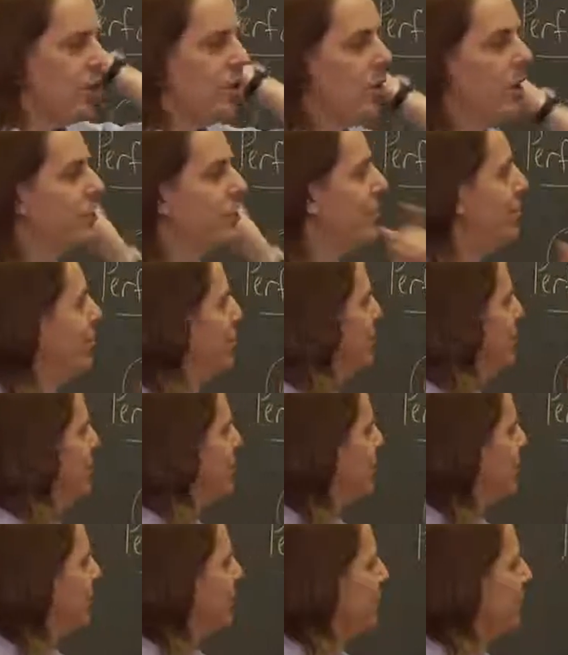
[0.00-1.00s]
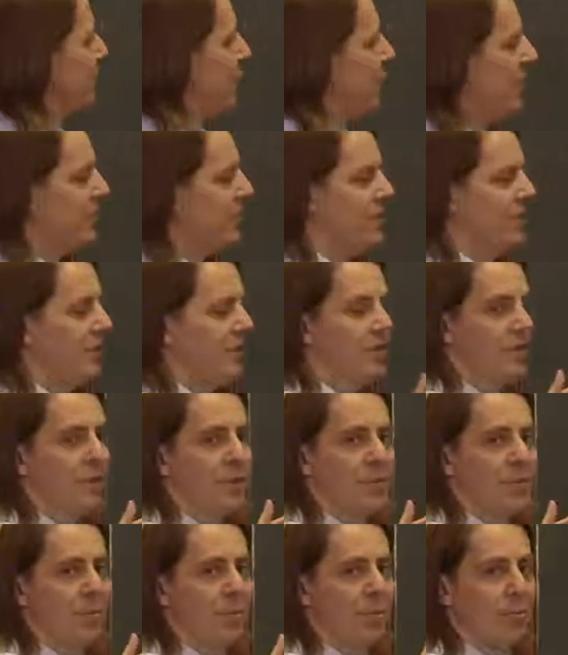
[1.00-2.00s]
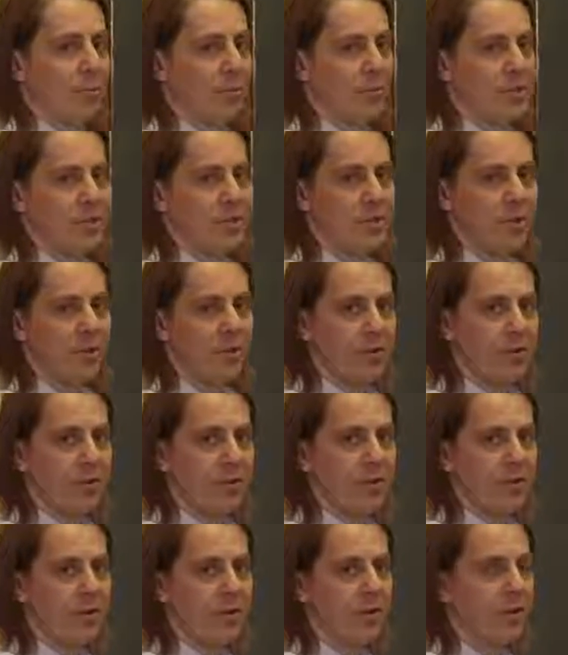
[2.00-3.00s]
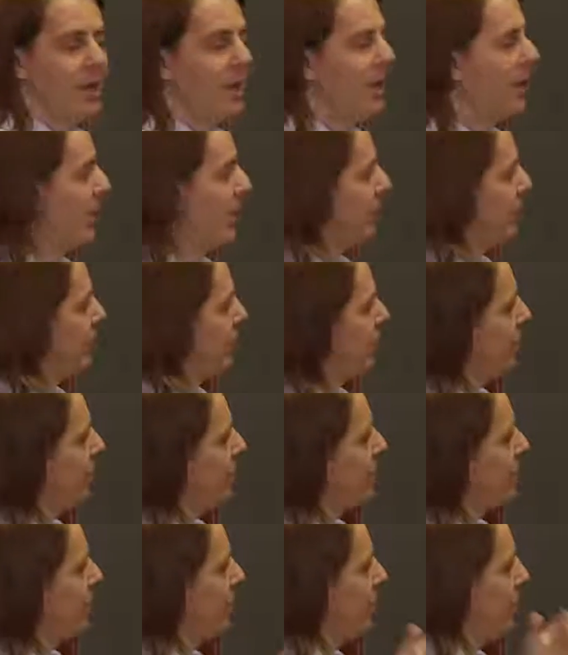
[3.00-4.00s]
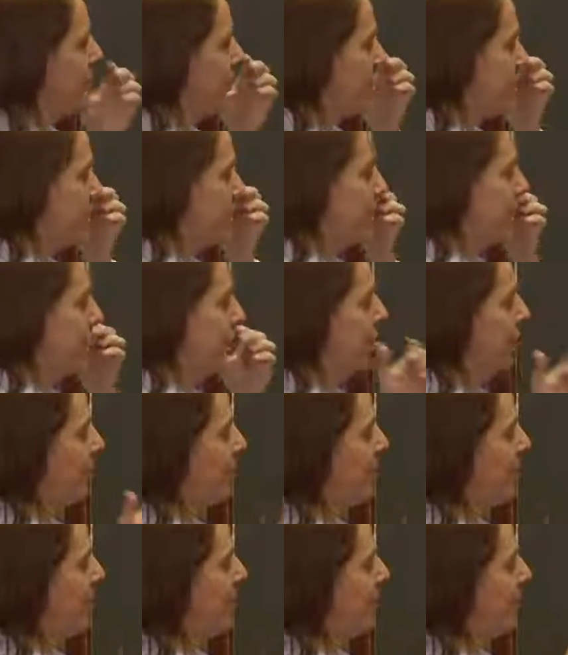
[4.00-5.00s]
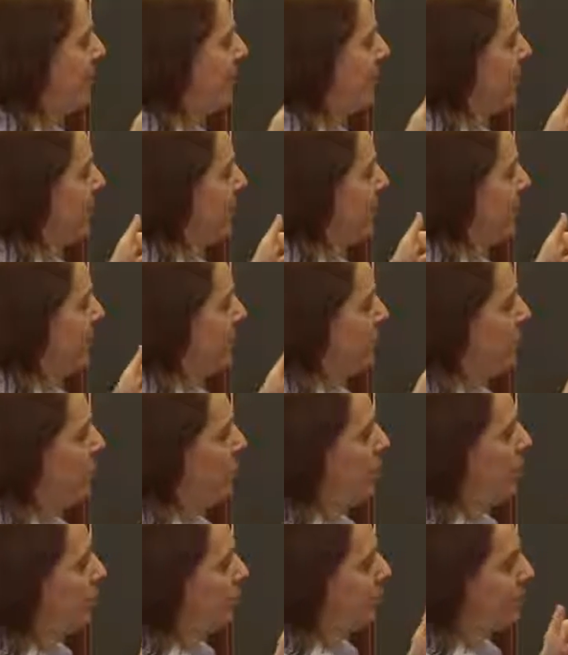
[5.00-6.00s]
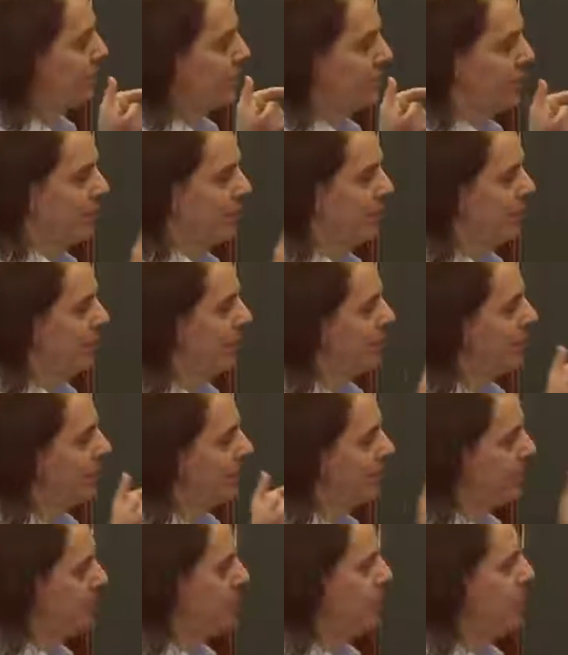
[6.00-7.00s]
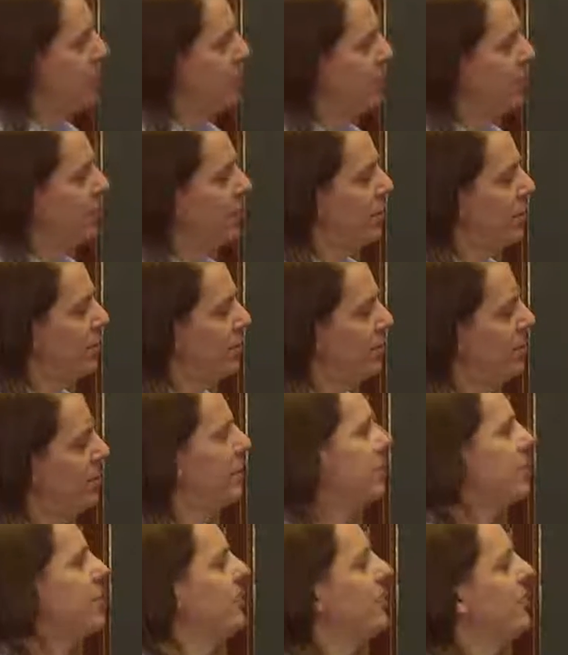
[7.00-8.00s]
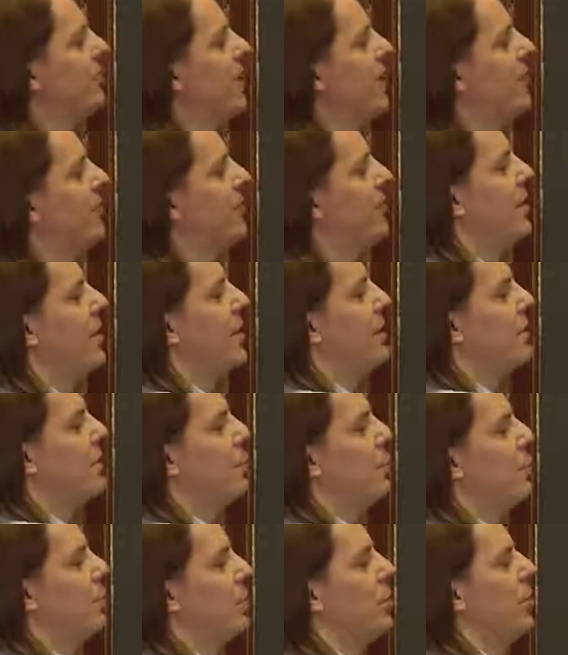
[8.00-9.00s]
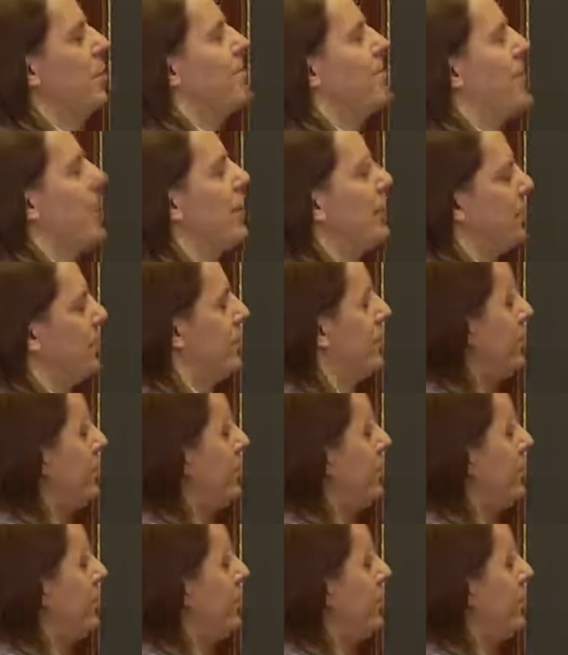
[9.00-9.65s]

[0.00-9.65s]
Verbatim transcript: let them move at different velocities and let them approach each other. So let's say let's um, have the one from the this way have a let's let's have this one come faster,